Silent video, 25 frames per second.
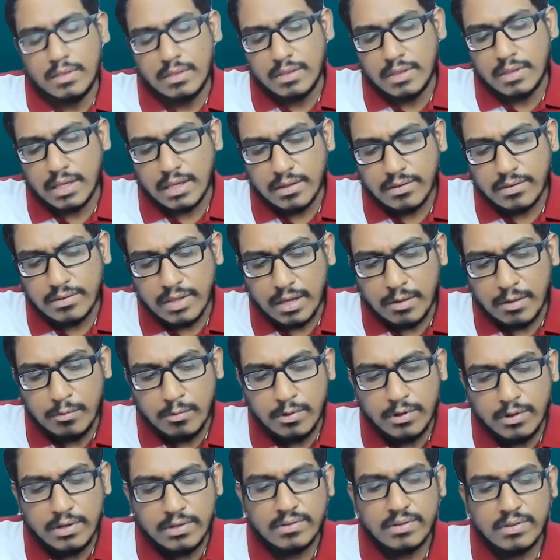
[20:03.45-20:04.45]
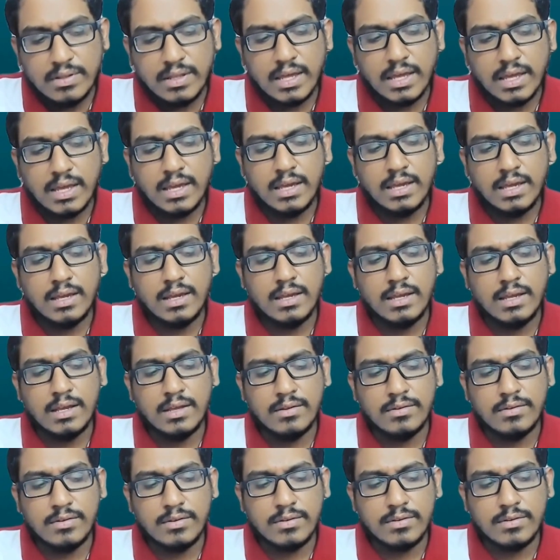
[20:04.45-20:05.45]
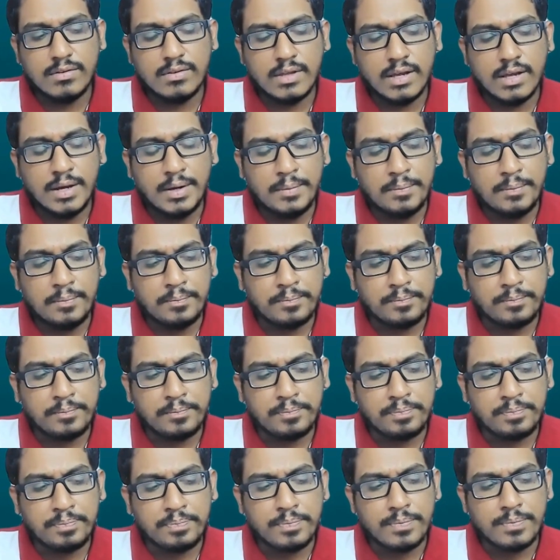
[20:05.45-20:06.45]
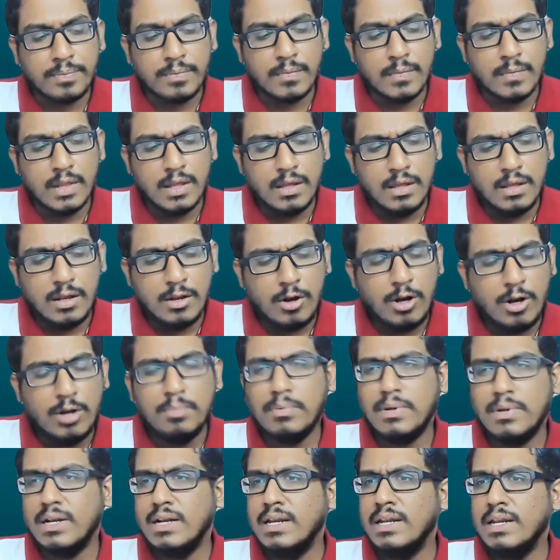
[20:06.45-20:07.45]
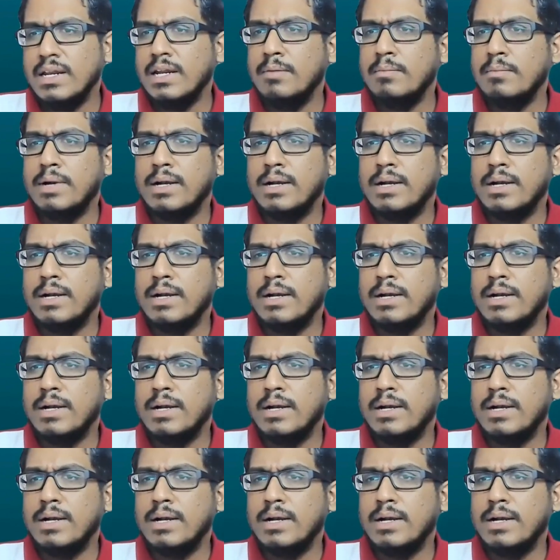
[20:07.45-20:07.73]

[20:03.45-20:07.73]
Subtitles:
things I would say is not brilliant,